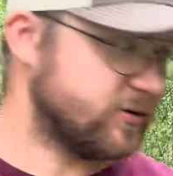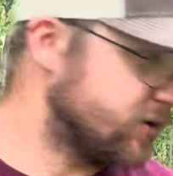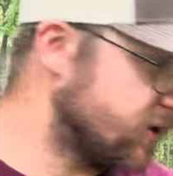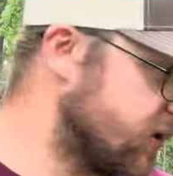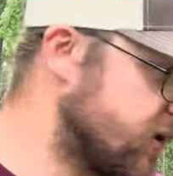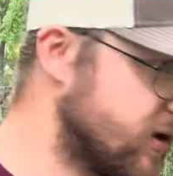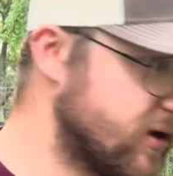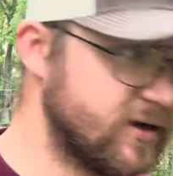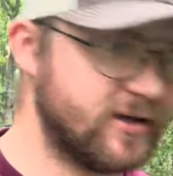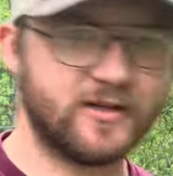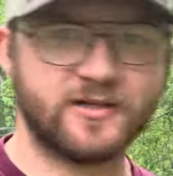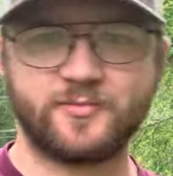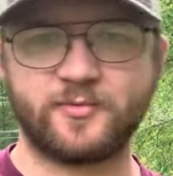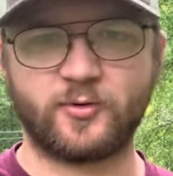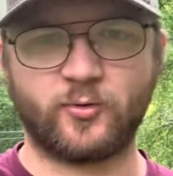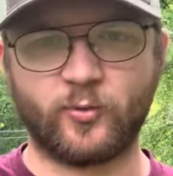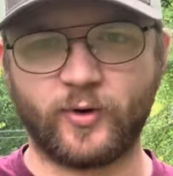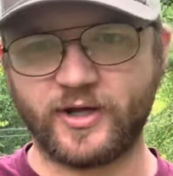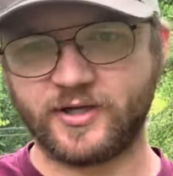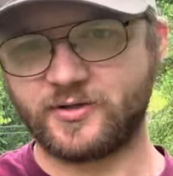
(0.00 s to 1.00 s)
It has
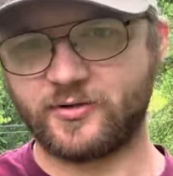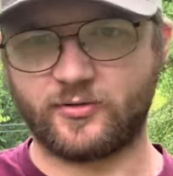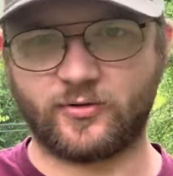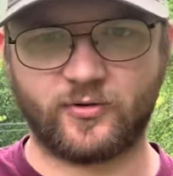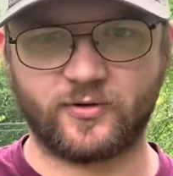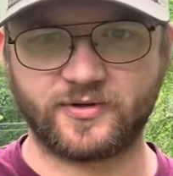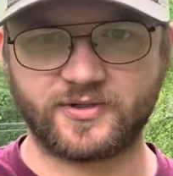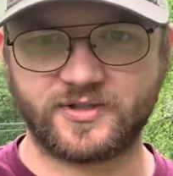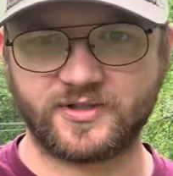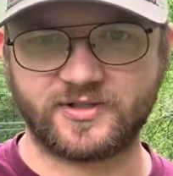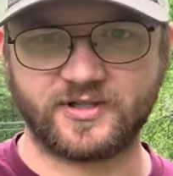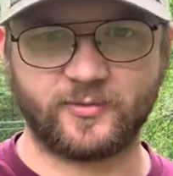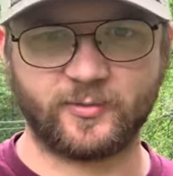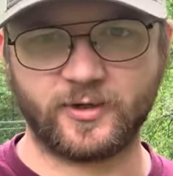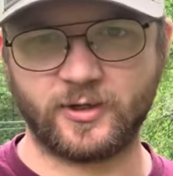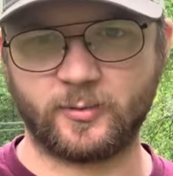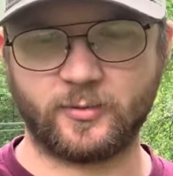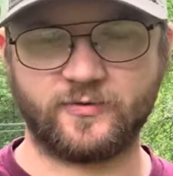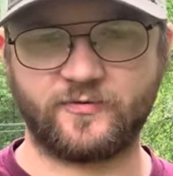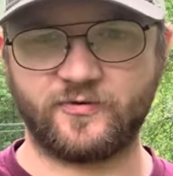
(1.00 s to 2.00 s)
been way too long since I've been
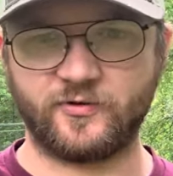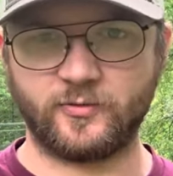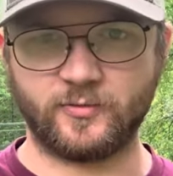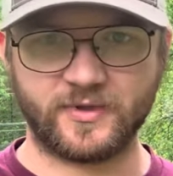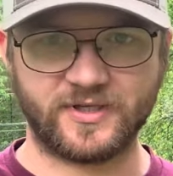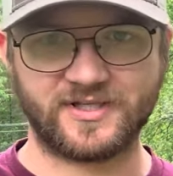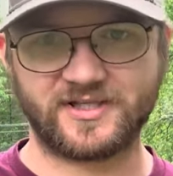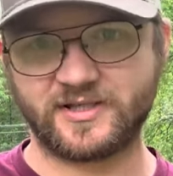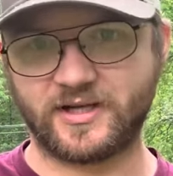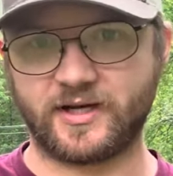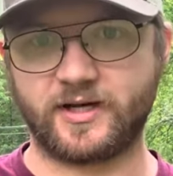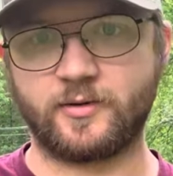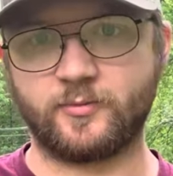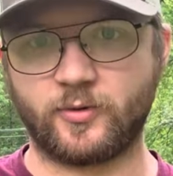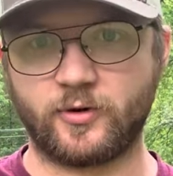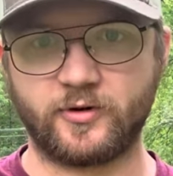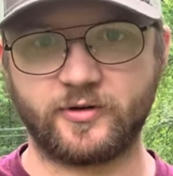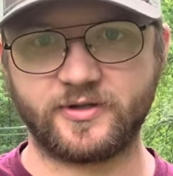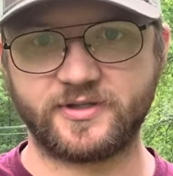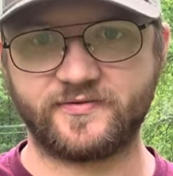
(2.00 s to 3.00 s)
able to film this second
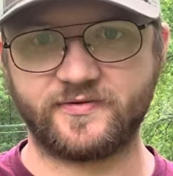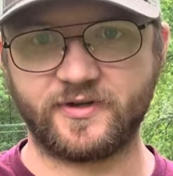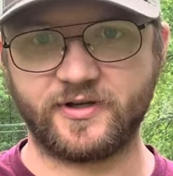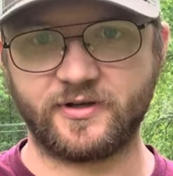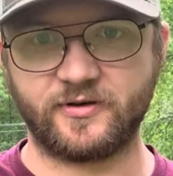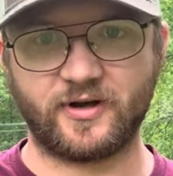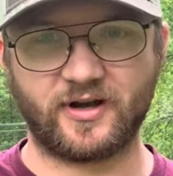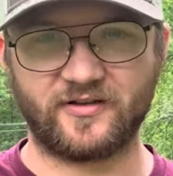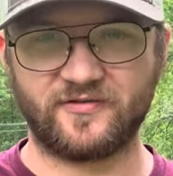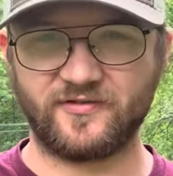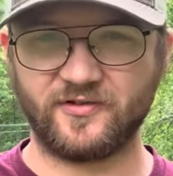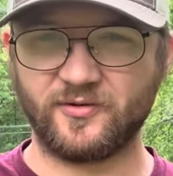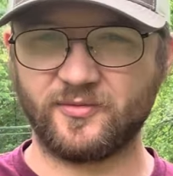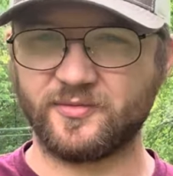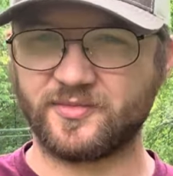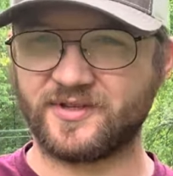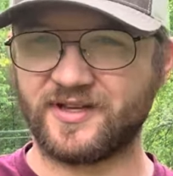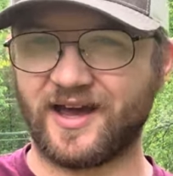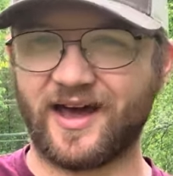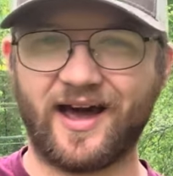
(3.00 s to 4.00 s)
part of this video. I
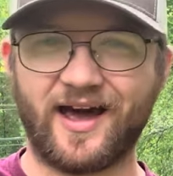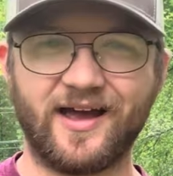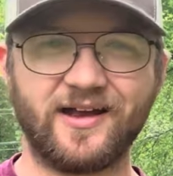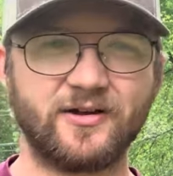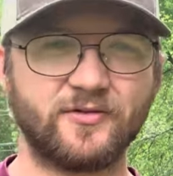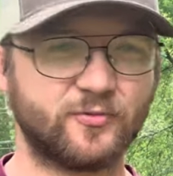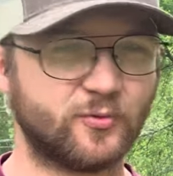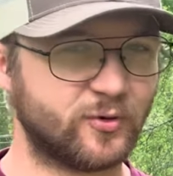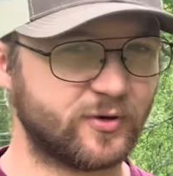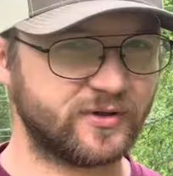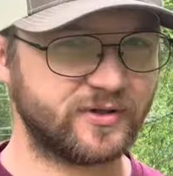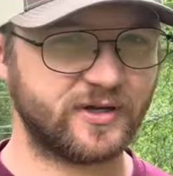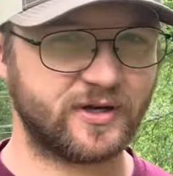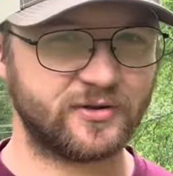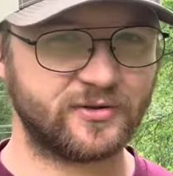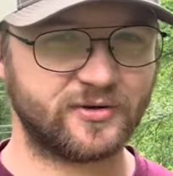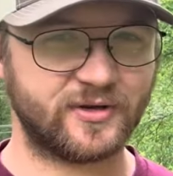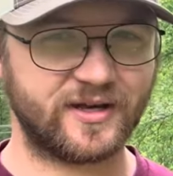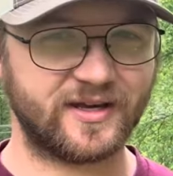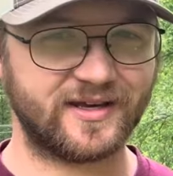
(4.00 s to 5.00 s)
filmed kind of one the
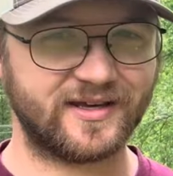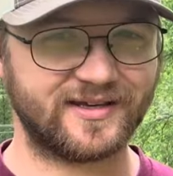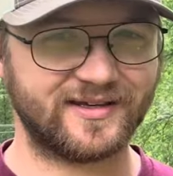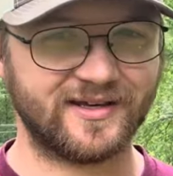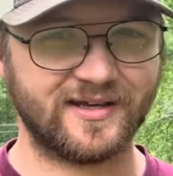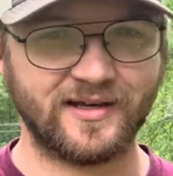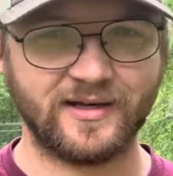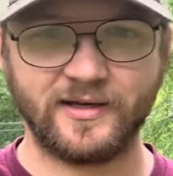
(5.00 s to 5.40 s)
other day.